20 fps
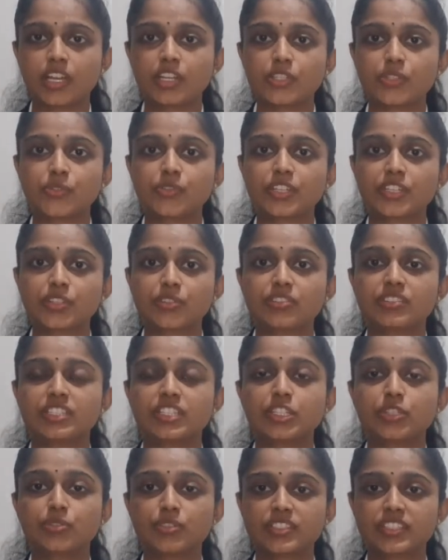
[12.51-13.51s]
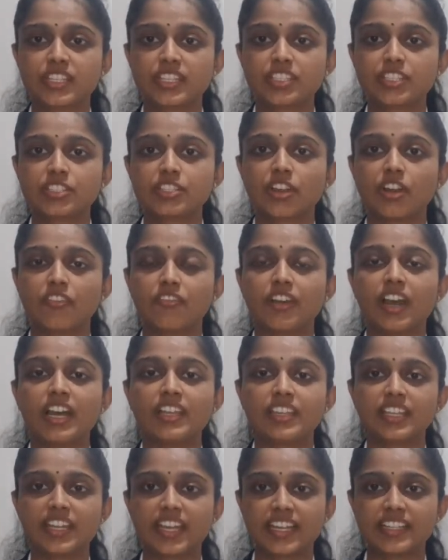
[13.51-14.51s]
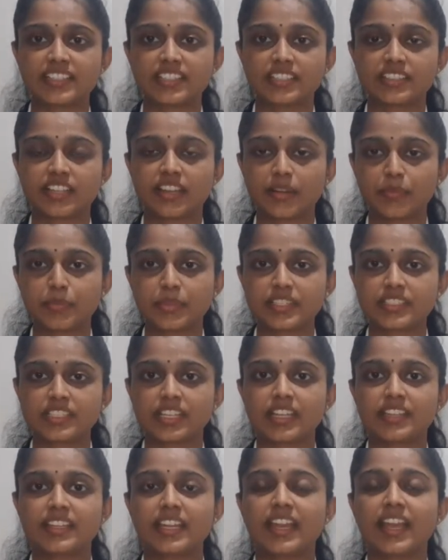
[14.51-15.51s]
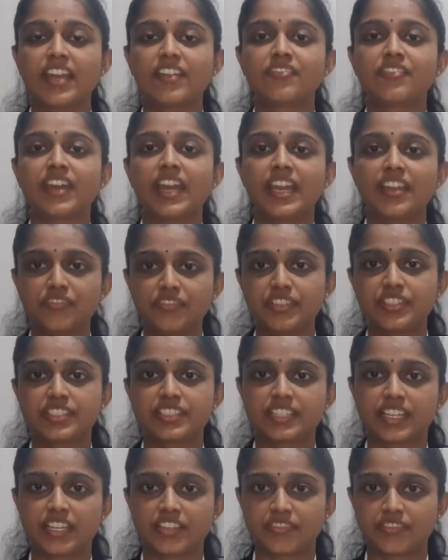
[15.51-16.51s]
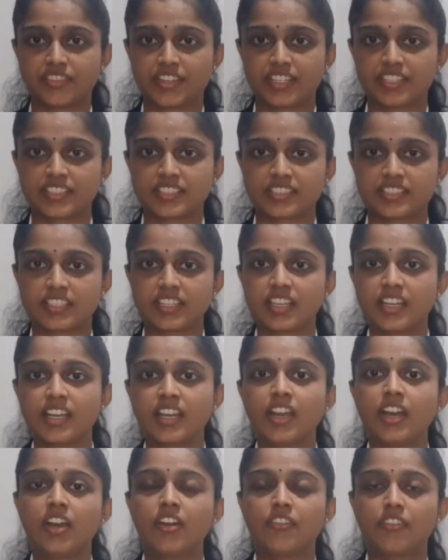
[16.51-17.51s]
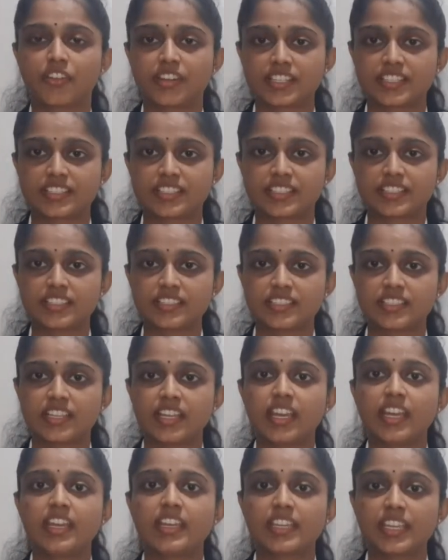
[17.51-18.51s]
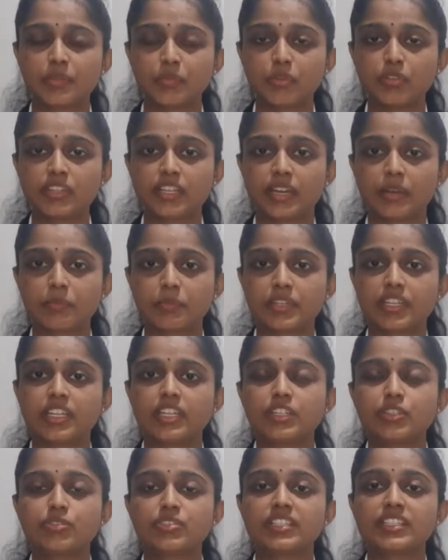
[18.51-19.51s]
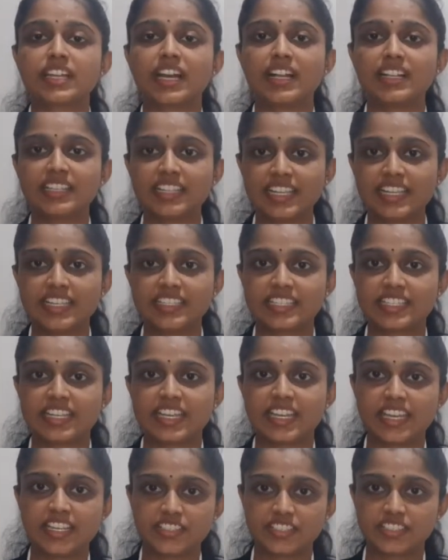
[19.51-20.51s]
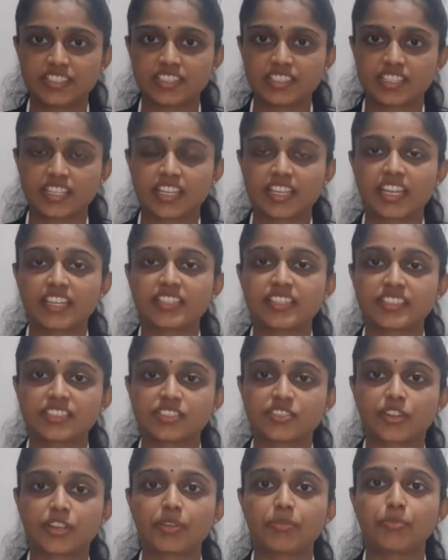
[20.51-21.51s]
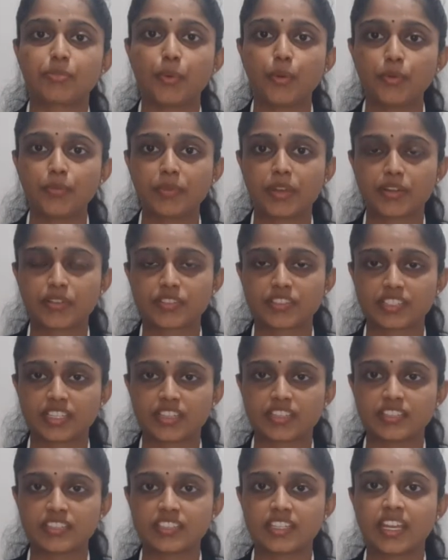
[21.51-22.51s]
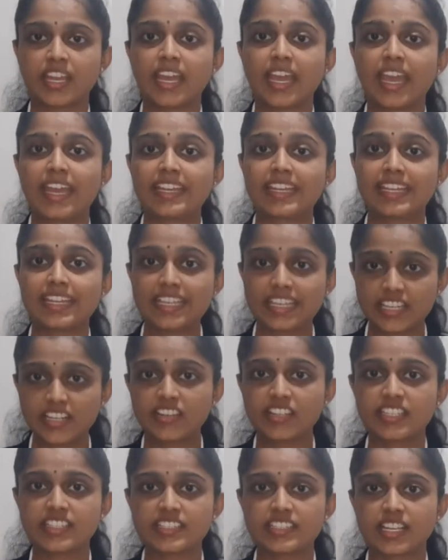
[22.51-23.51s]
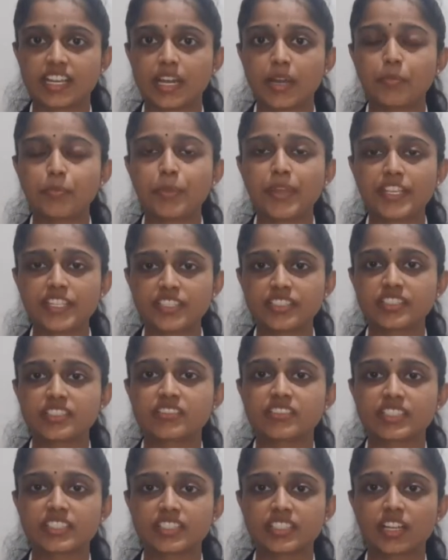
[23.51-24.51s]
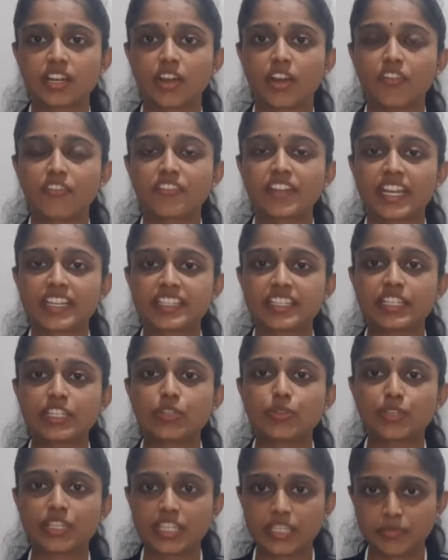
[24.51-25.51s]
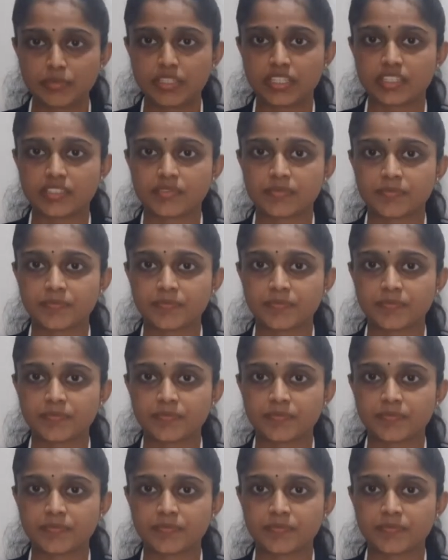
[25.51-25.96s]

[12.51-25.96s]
to reduce the usage of other cancer therapies that have adverse side effects. For instance, chemotherapy using alkylating agents can destroy bone marrow cells and increase a patient's risk of getting leukemia.